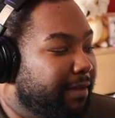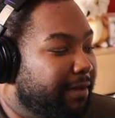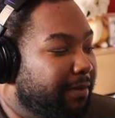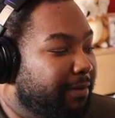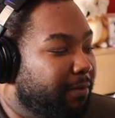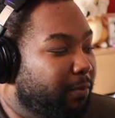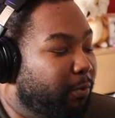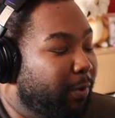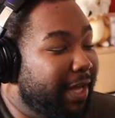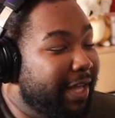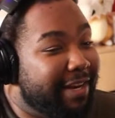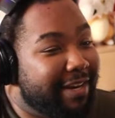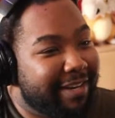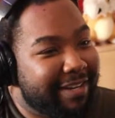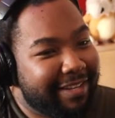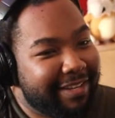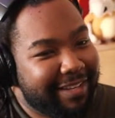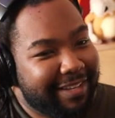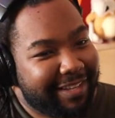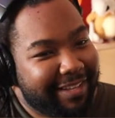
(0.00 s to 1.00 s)

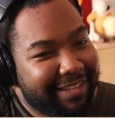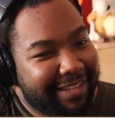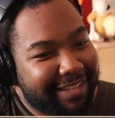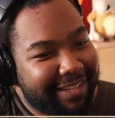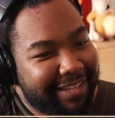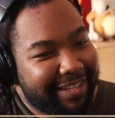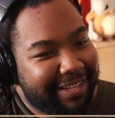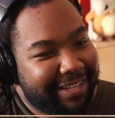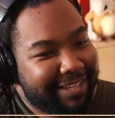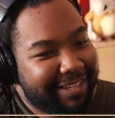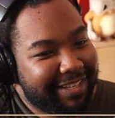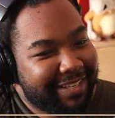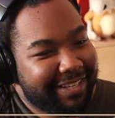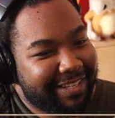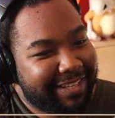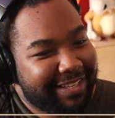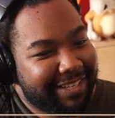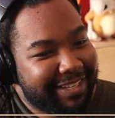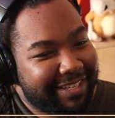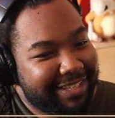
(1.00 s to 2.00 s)
When
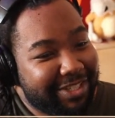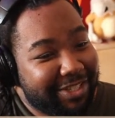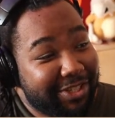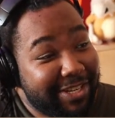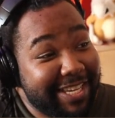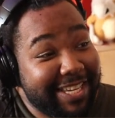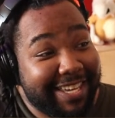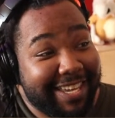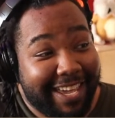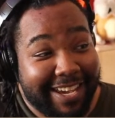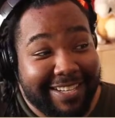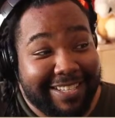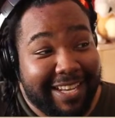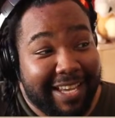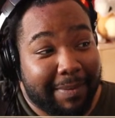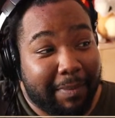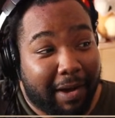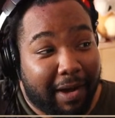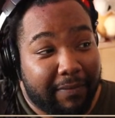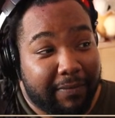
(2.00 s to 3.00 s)
she kicked
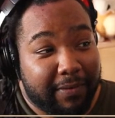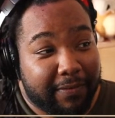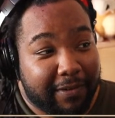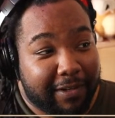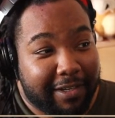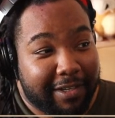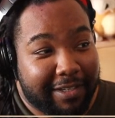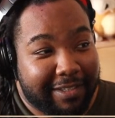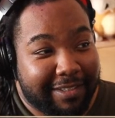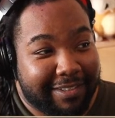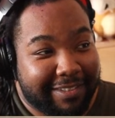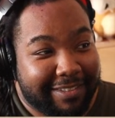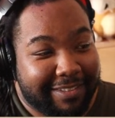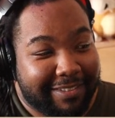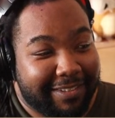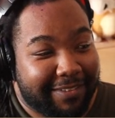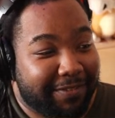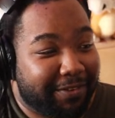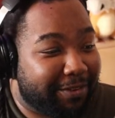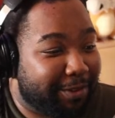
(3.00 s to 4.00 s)
him off of her,
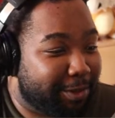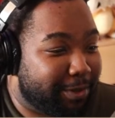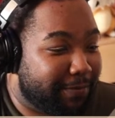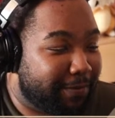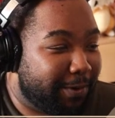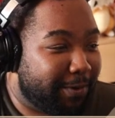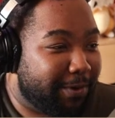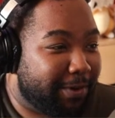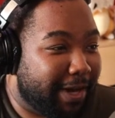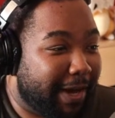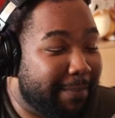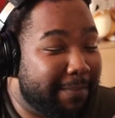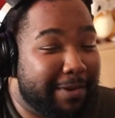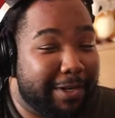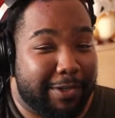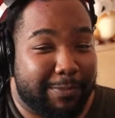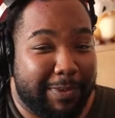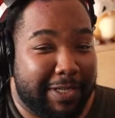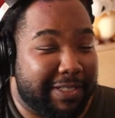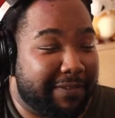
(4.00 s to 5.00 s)
for those of you, I'm gonna
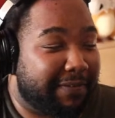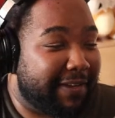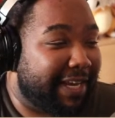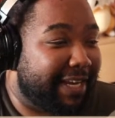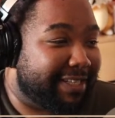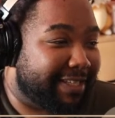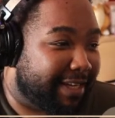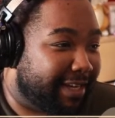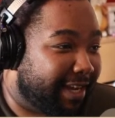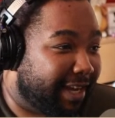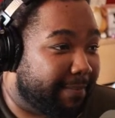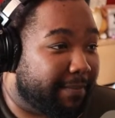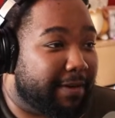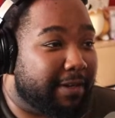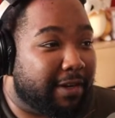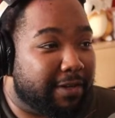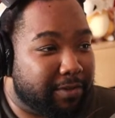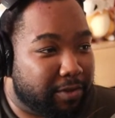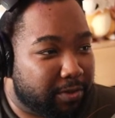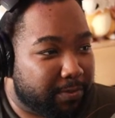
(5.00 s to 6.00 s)
be as vague as I can, but
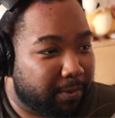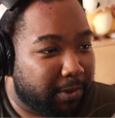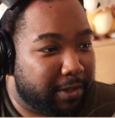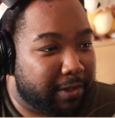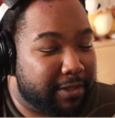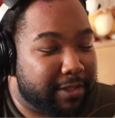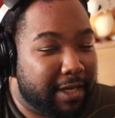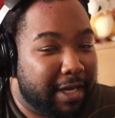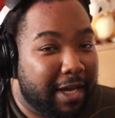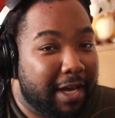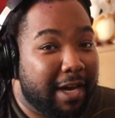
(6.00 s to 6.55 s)
also spoilers.